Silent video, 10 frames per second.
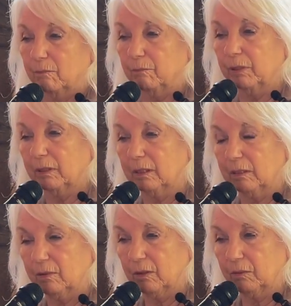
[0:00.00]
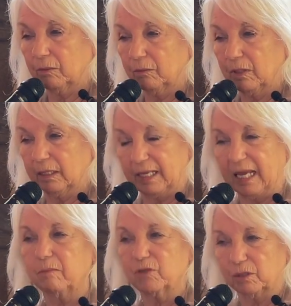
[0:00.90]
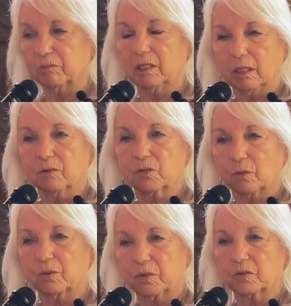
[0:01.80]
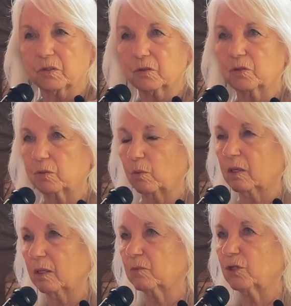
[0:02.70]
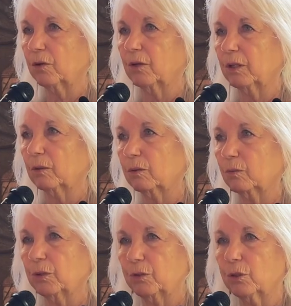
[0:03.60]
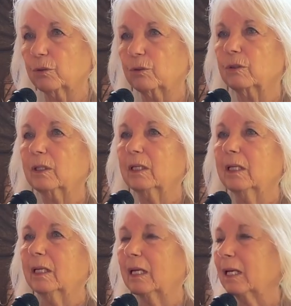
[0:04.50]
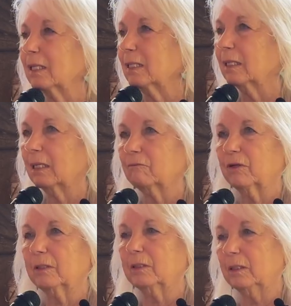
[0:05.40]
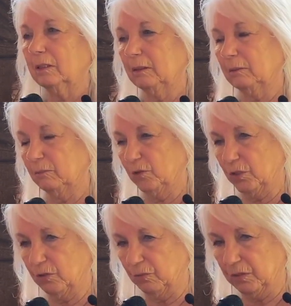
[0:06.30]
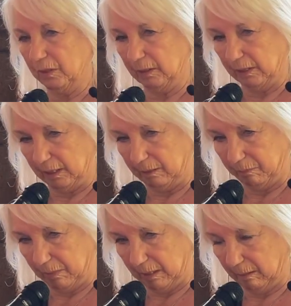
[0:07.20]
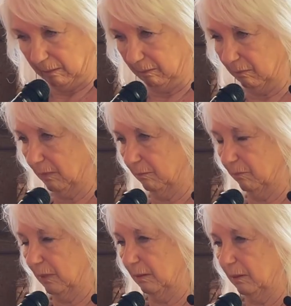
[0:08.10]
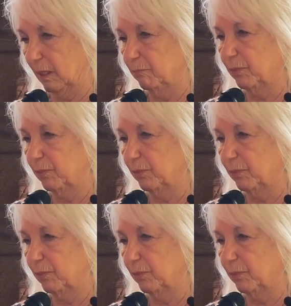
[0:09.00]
But it came to me, so this is why I'm sharing it with you. And then I read just recently a